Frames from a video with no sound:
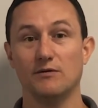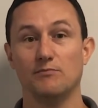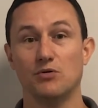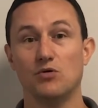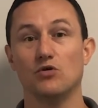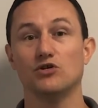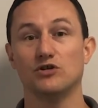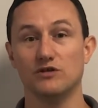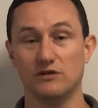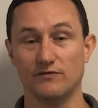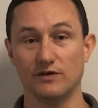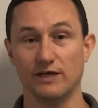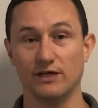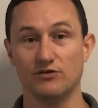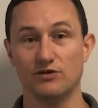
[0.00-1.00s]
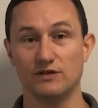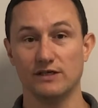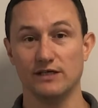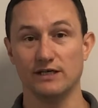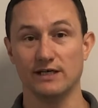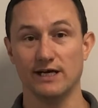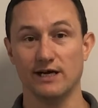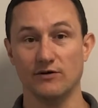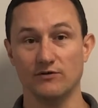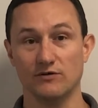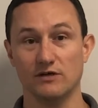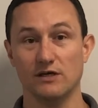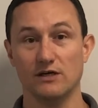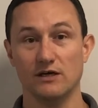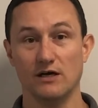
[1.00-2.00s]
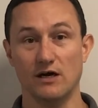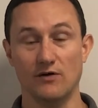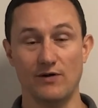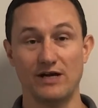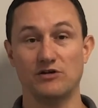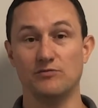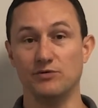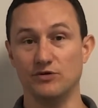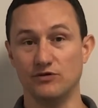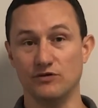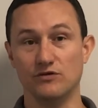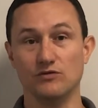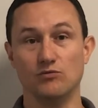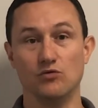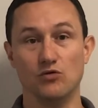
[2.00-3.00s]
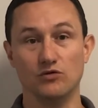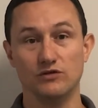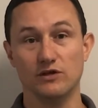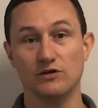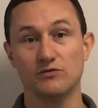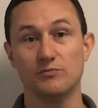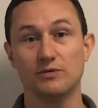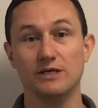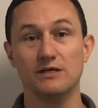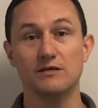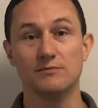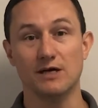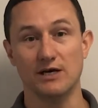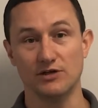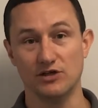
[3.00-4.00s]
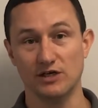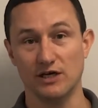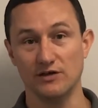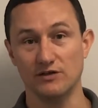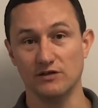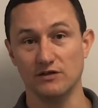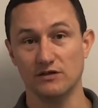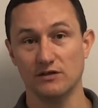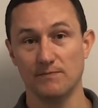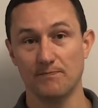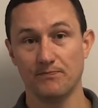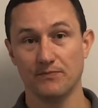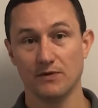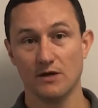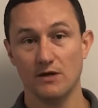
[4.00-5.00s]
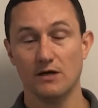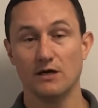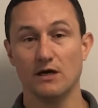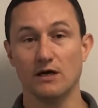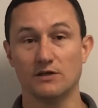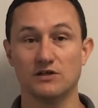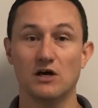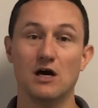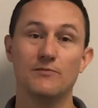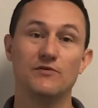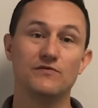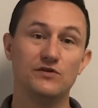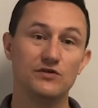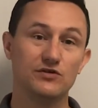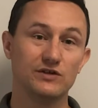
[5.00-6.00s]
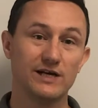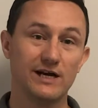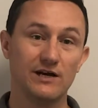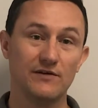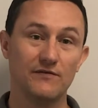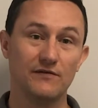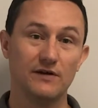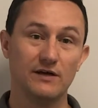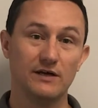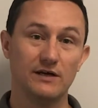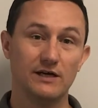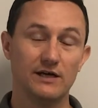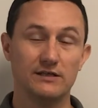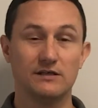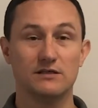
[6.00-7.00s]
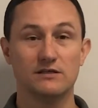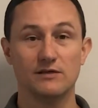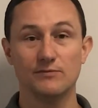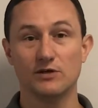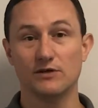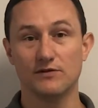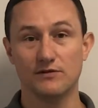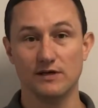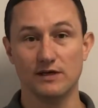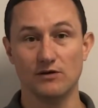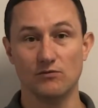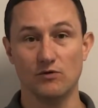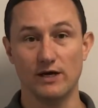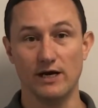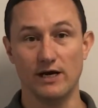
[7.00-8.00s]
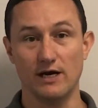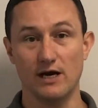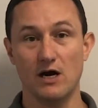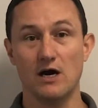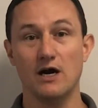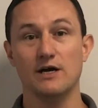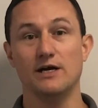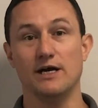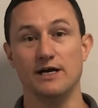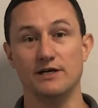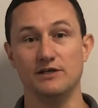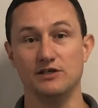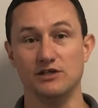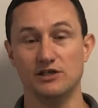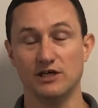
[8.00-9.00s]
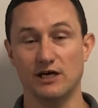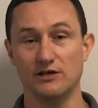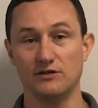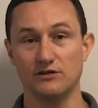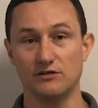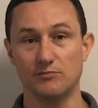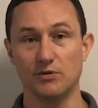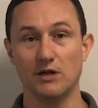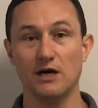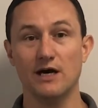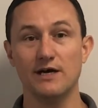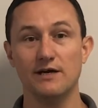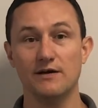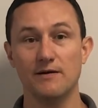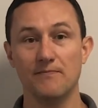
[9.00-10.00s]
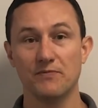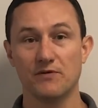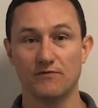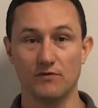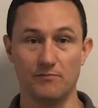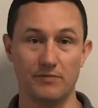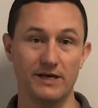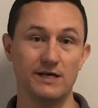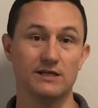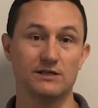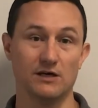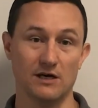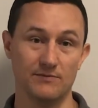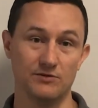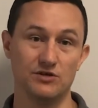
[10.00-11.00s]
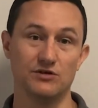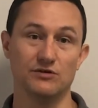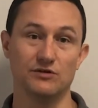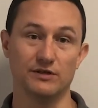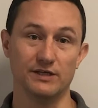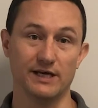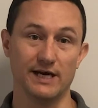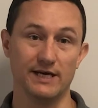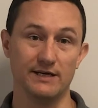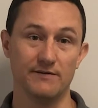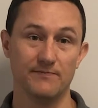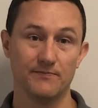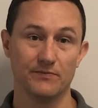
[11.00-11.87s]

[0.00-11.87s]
portions of electricity accounts are attributed towards those peak demand charges. A time of use tariff is a similar thing, where higher energy charges apply for peak times during the day.